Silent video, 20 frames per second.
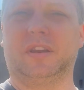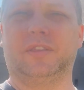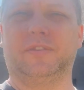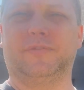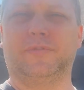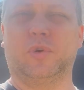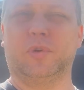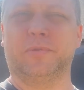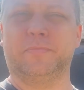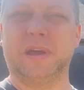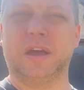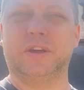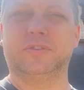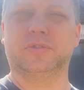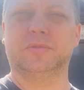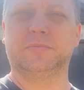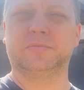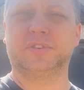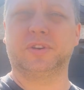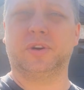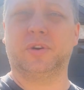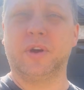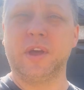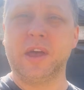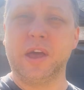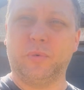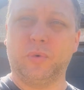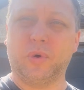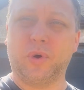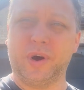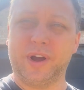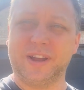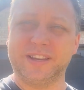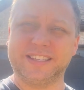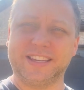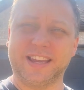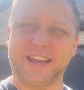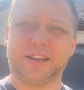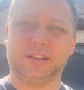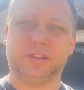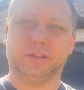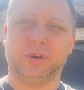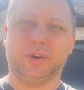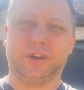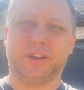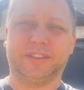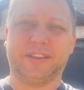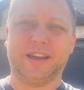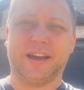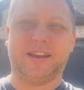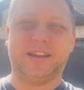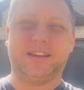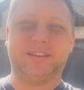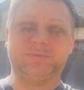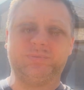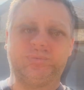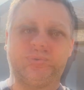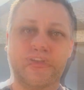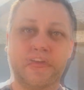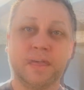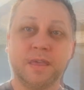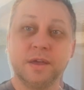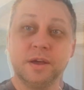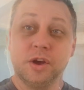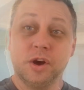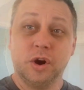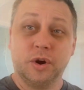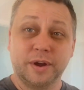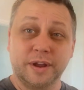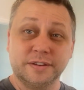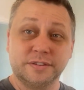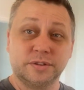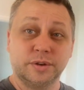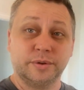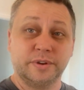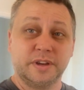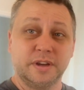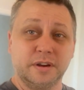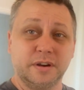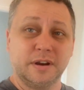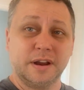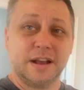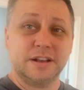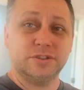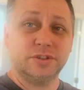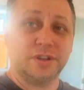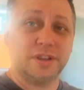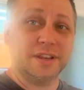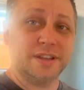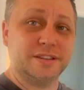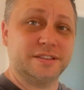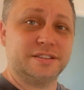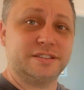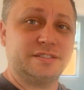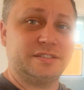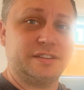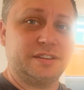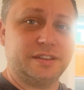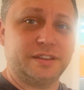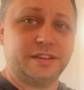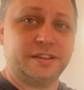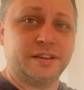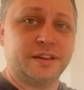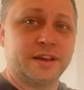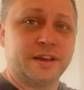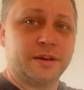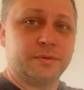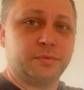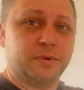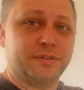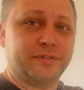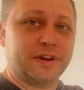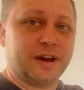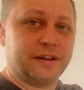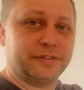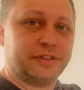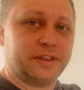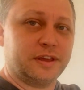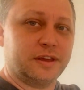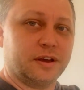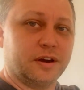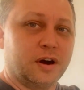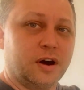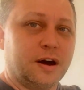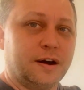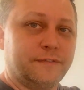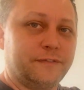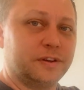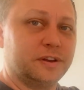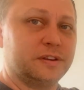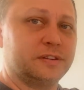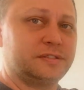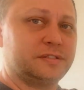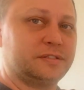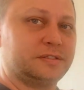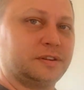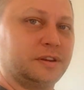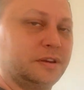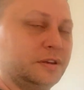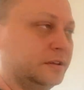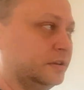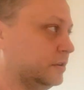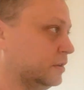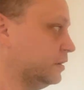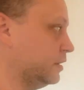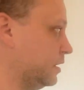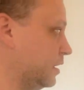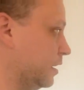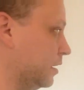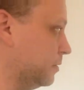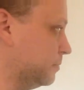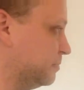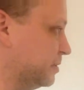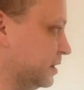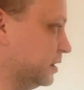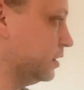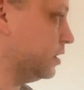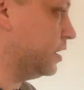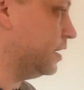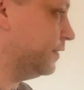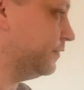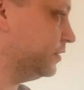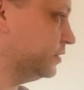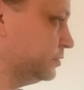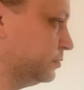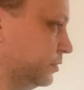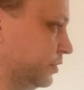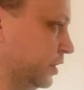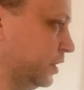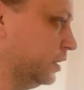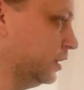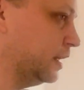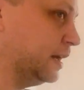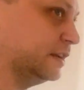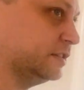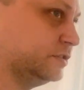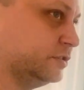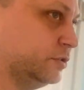of the fourth bedroom. So we'll go ahead and take a look at that as well. Okay, so here, as you can see, we've got the office, uh, big office with the glass